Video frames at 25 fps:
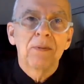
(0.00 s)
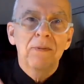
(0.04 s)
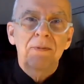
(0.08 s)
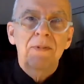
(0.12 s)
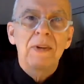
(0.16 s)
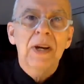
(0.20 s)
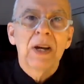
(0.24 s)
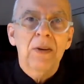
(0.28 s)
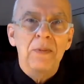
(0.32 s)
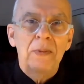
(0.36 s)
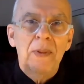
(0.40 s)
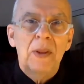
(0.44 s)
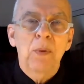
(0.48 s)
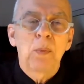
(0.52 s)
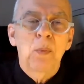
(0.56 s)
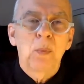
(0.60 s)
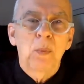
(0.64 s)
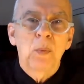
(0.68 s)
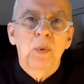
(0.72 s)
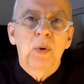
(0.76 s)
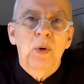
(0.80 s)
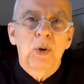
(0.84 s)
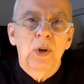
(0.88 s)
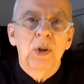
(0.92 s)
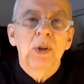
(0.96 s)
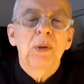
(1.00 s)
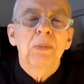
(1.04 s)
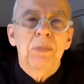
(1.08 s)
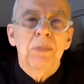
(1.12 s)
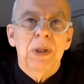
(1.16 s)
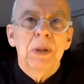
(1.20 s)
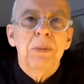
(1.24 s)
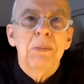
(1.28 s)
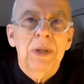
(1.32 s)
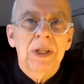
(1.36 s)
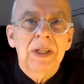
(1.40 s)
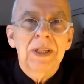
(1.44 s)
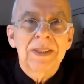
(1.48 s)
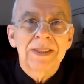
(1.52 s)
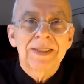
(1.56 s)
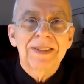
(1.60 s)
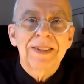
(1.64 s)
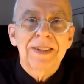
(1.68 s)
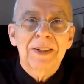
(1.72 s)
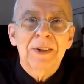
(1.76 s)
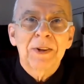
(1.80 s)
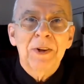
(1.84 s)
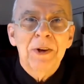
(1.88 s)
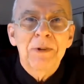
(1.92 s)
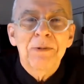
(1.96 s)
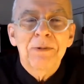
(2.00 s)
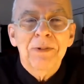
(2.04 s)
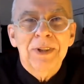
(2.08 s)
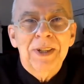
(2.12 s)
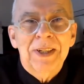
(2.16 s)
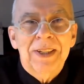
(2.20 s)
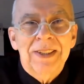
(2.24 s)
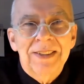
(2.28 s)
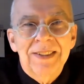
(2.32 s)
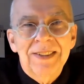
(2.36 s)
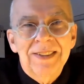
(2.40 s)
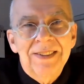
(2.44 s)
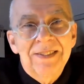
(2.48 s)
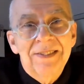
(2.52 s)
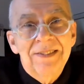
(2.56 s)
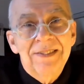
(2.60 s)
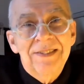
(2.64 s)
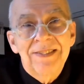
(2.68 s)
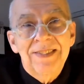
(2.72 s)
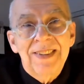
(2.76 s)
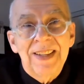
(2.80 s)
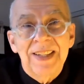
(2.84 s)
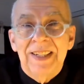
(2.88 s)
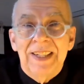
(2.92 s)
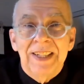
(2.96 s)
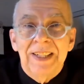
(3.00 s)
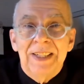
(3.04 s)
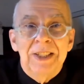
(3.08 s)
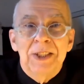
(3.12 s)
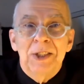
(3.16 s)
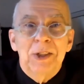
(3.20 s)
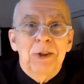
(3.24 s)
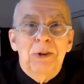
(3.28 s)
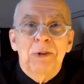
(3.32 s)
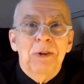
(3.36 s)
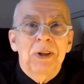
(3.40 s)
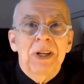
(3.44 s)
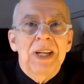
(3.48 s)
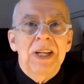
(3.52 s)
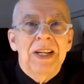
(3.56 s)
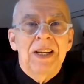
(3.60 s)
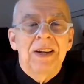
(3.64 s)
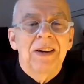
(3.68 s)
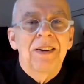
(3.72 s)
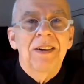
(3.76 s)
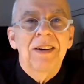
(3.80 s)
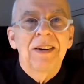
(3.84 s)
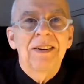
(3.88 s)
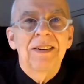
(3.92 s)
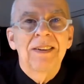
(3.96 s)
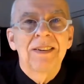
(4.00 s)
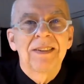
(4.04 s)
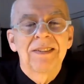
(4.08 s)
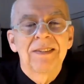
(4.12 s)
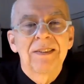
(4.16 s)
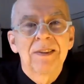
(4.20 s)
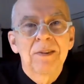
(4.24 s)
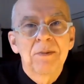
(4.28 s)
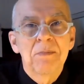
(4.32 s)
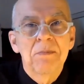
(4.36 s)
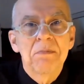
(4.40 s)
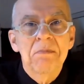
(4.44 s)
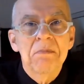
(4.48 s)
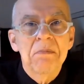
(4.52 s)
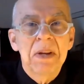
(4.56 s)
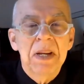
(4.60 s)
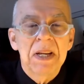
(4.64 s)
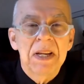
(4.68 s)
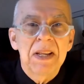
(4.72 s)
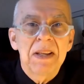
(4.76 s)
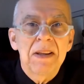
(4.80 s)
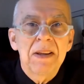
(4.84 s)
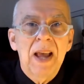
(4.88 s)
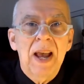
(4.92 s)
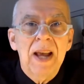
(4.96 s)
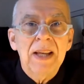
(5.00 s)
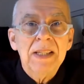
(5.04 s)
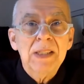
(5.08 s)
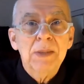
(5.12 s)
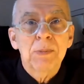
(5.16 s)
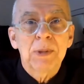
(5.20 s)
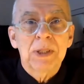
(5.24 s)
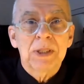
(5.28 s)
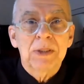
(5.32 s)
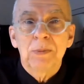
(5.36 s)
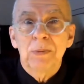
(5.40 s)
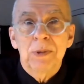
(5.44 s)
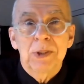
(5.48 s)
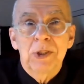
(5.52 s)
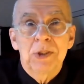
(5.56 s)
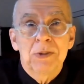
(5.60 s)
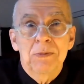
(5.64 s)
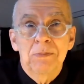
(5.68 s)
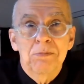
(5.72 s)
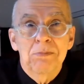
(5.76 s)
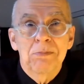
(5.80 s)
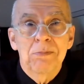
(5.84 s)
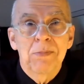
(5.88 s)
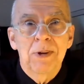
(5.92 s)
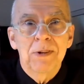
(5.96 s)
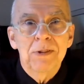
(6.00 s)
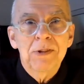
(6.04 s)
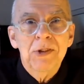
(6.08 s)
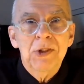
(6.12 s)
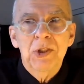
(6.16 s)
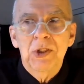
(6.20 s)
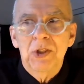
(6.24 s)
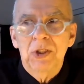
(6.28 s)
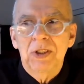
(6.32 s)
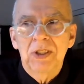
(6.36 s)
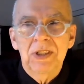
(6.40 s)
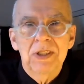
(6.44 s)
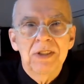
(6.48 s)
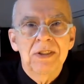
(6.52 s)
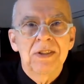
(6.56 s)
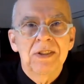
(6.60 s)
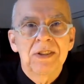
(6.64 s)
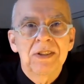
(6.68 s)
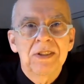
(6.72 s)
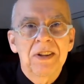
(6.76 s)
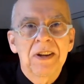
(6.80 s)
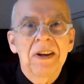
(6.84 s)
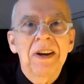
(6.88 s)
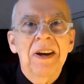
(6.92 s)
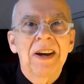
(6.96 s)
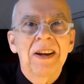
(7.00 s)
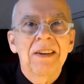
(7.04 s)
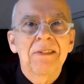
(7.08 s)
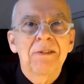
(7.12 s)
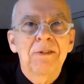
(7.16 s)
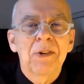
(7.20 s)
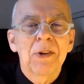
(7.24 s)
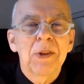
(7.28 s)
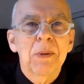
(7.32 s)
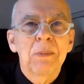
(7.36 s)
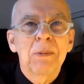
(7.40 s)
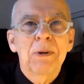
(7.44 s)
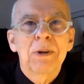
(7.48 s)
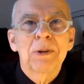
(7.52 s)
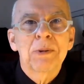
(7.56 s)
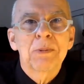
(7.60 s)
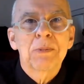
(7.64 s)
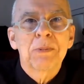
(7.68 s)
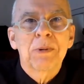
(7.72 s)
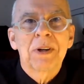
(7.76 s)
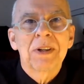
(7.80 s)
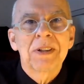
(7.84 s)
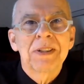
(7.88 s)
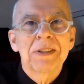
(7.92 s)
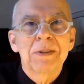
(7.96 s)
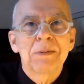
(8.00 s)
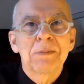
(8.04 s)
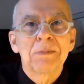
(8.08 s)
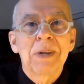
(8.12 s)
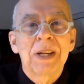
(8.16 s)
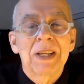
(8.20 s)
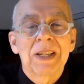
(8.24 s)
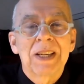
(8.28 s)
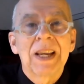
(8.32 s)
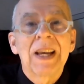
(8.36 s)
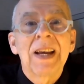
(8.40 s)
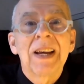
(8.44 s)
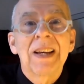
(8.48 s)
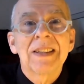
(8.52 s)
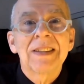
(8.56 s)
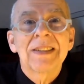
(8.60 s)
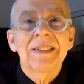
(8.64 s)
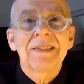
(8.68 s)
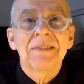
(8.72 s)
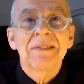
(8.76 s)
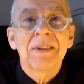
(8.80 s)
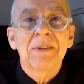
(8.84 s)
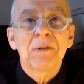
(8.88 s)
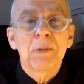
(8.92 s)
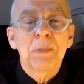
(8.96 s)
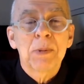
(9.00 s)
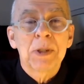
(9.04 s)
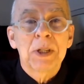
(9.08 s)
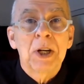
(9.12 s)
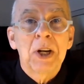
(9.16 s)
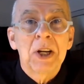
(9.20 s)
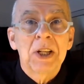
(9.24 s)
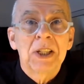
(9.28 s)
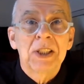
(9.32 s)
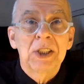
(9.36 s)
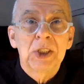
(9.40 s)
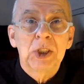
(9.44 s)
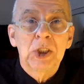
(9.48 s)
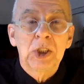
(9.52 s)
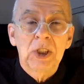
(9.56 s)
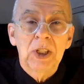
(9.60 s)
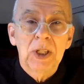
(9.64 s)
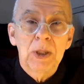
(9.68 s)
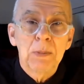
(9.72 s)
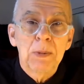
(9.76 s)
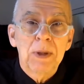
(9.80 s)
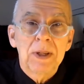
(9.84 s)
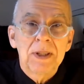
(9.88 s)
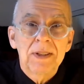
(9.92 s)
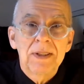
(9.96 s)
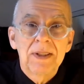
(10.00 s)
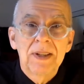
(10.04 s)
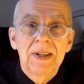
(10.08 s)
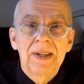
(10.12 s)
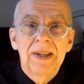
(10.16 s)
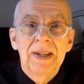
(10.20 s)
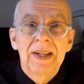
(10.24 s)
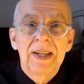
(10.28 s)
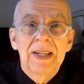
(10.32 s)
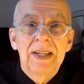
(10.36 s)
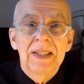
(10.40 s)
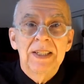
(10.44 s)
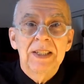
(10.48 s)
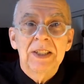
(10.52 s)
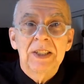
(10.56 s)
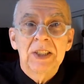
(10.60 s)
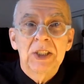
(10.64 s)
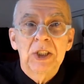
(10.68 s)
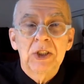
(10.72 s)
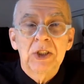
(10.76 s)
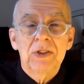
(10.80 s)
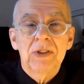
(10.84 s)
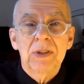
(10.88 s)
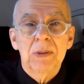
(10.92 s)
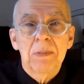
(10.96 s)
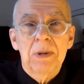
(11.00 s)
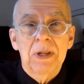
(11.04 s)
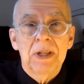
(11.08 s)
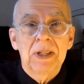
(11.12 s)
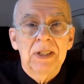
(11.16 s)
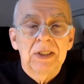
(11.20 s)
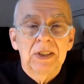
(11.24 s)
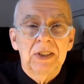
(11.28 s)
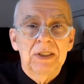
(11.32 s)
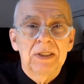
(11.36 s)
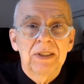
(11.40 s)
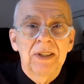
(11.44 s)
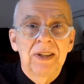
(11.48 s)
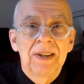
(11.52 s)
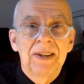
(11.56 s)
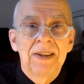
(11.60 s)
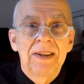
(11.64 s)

found they couldn't be because of the conflict. They didn't agree on many aspects, which most juries do not, for the most part, is my guess. I've never been on a jury, but you can just imagine.